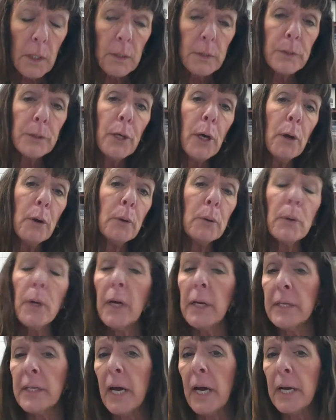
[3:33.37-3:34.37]

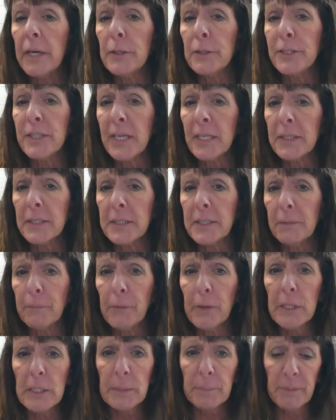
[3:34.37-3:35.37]
to understand the
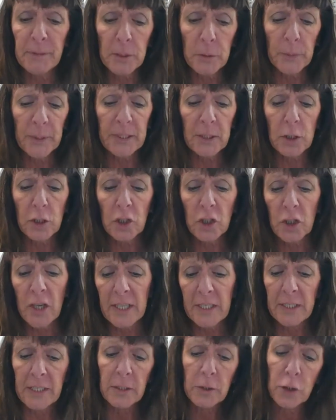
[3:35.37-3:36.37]
difference between
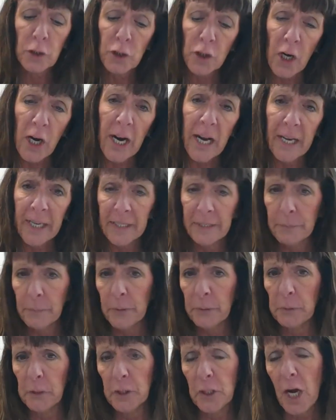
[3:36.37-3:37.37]
stress and strain
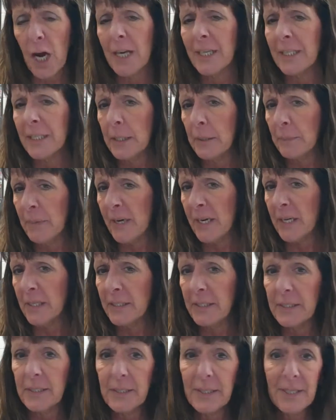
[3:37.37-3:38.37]
when we're talking
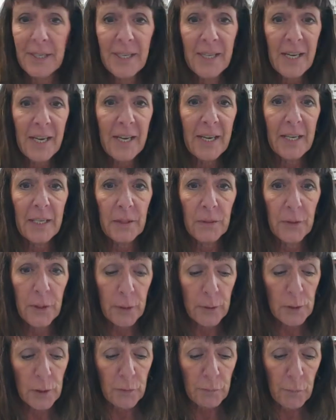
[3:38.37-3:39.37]
about
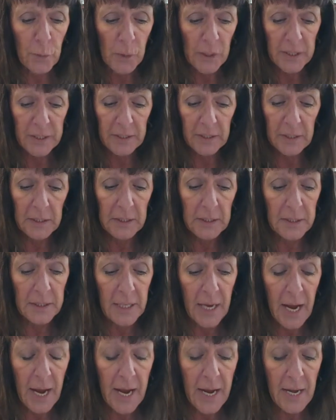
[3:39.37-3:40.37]
those forces,
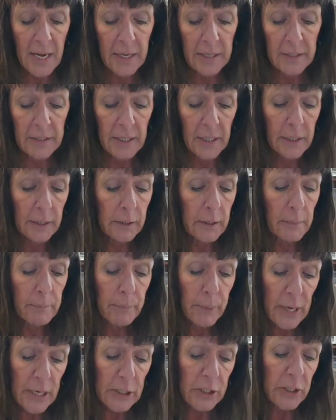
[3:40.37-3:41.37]
and
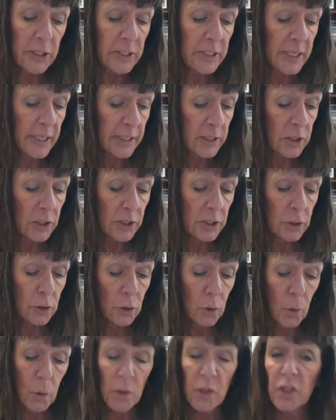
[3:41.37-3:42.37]
compression, tension,
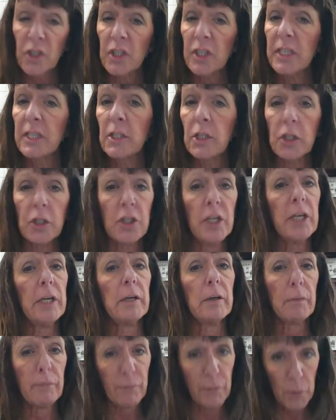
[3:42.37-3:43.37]
torsion, and
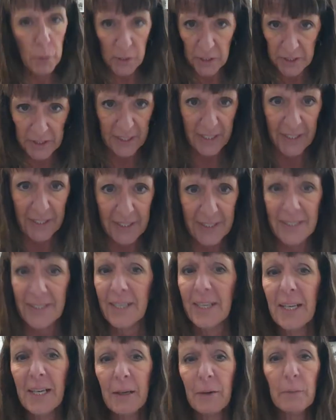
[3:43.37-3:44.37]
shear forces,
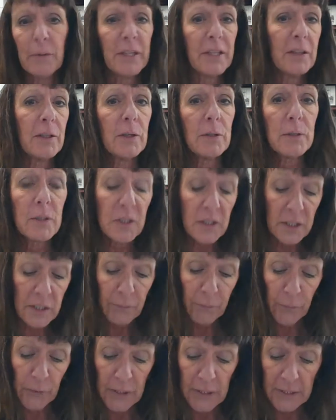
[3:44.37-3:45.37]
what those
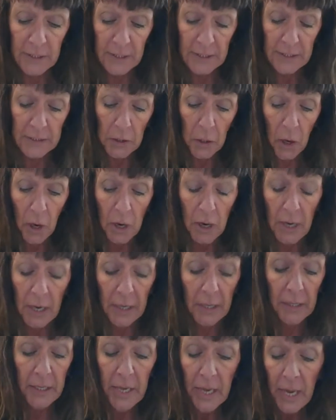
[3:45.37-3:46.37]
differences
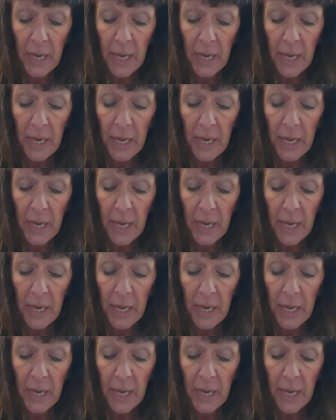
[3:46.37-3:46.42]
are.